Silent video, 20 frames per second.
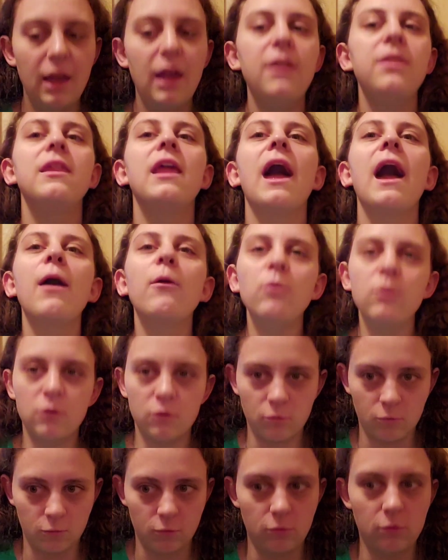And that
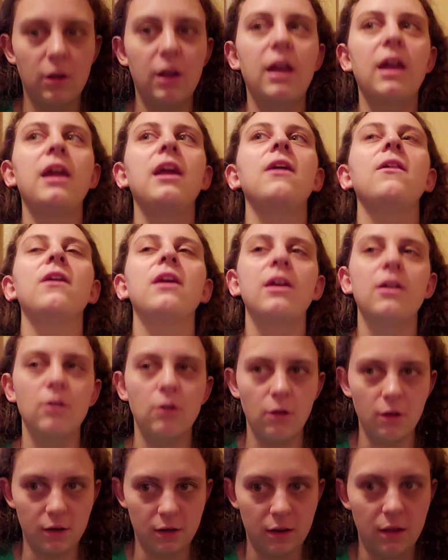was really
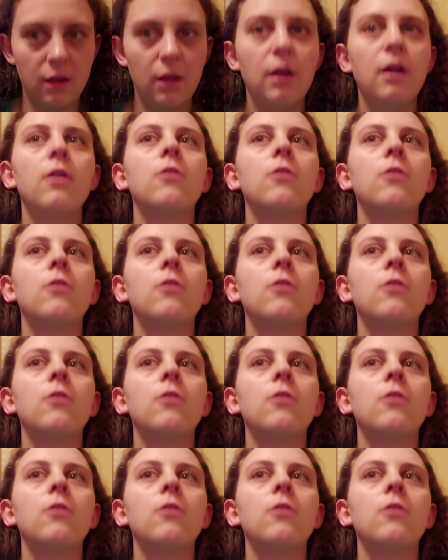good.